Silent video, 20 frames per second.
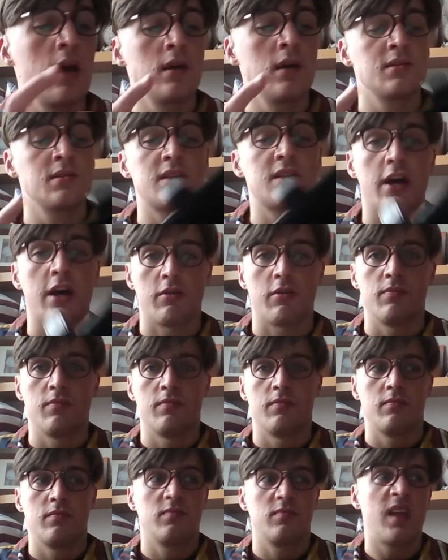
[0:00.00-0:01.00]
so
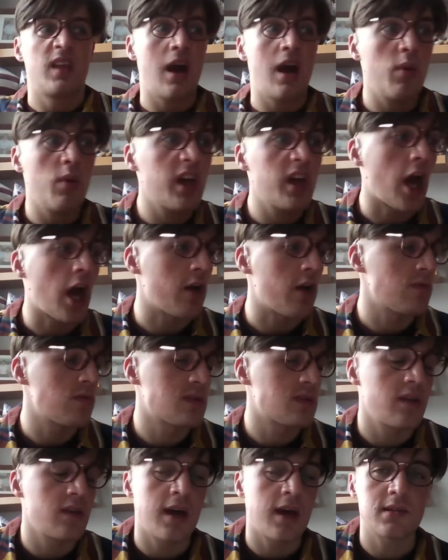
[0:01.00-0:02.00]
there we go
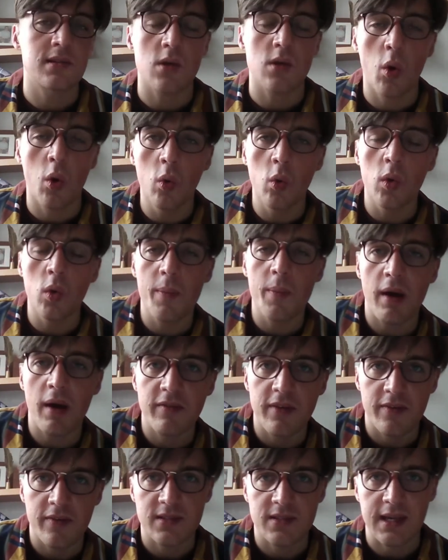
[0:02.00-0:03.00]
so that's all about
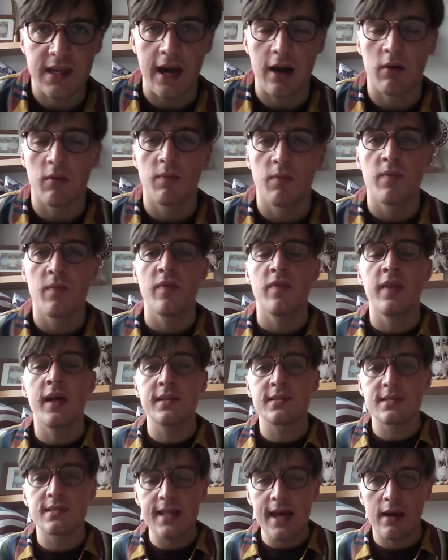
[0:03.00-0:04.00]
viviscal
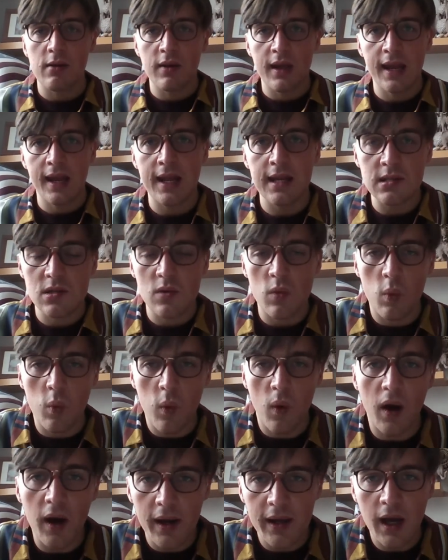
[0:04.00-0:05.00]
Let's now get into
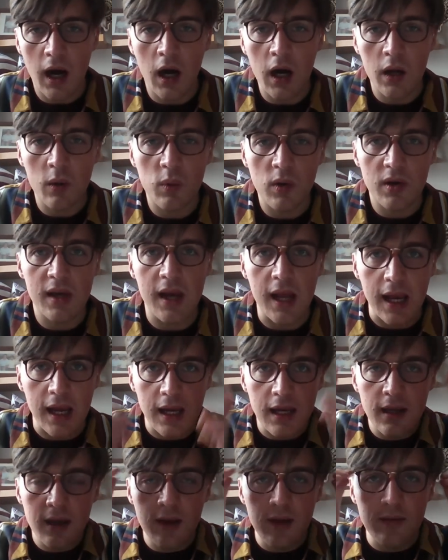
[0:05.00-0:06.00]
why I would
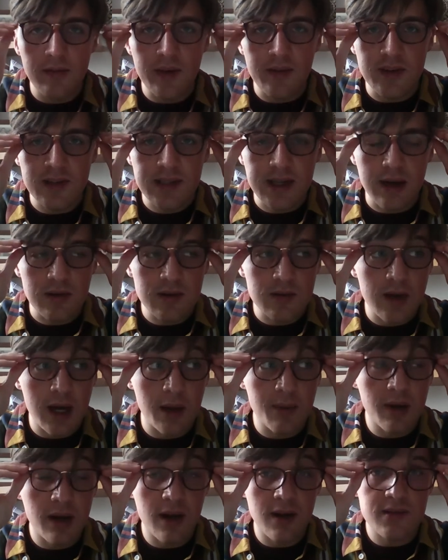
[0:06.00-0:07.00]
need Viviscal. So I have
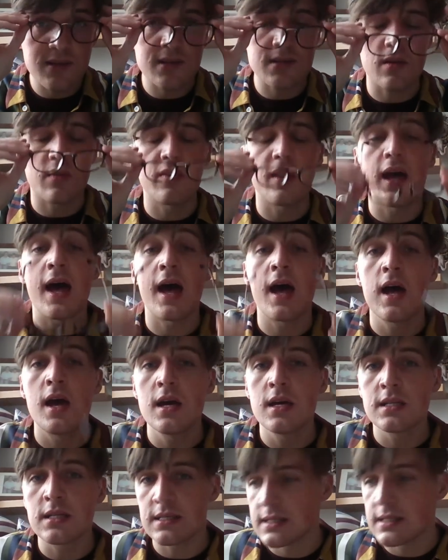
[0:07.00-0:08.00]
a glasses on there
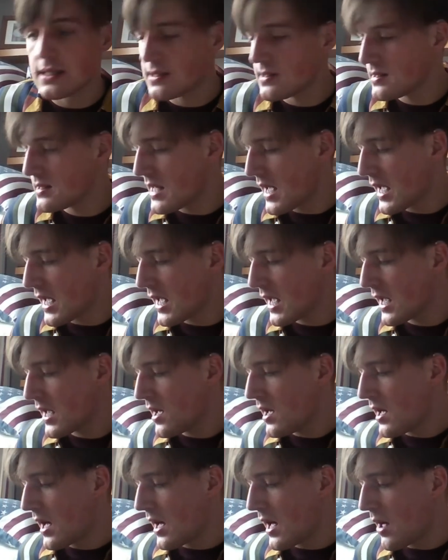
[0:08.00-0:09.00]
just to see.
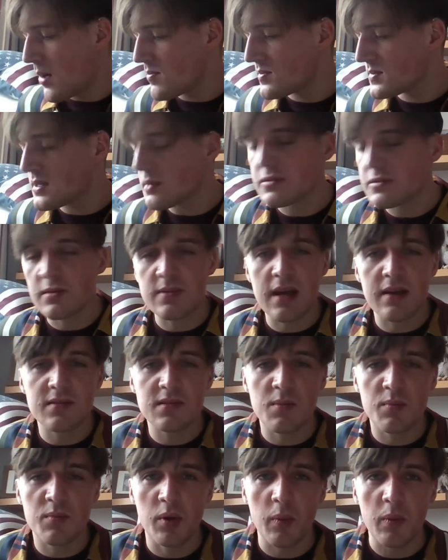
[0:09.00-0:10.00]
Um, sometimes I have
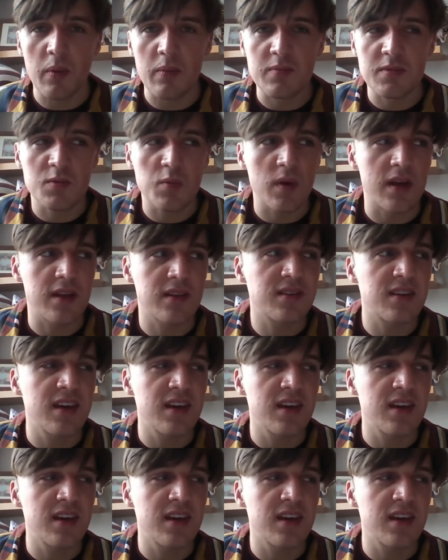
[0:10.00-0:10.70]
some problems with